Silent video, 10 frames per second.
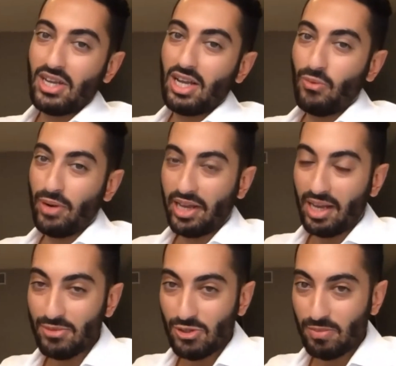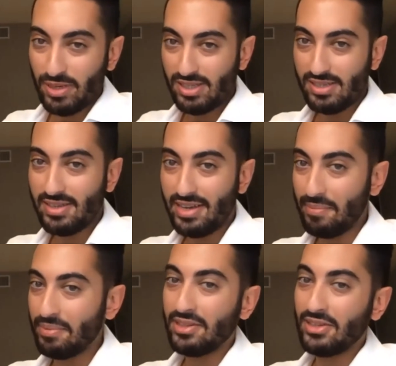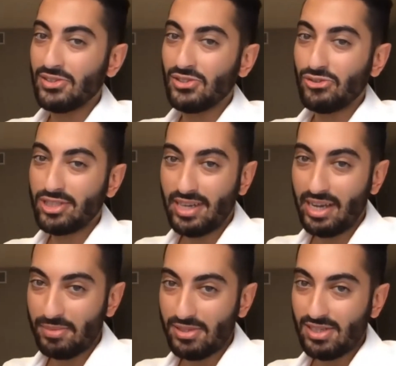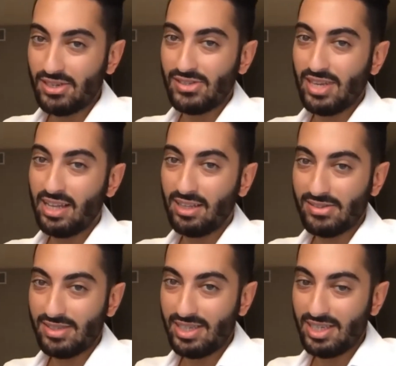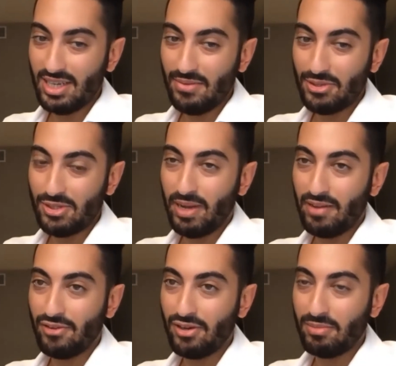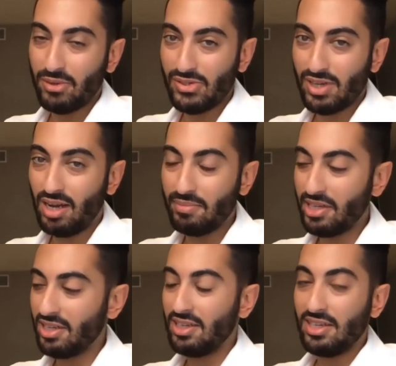When it comes to your business type, there's three types. There's LLC, which is by far the most common.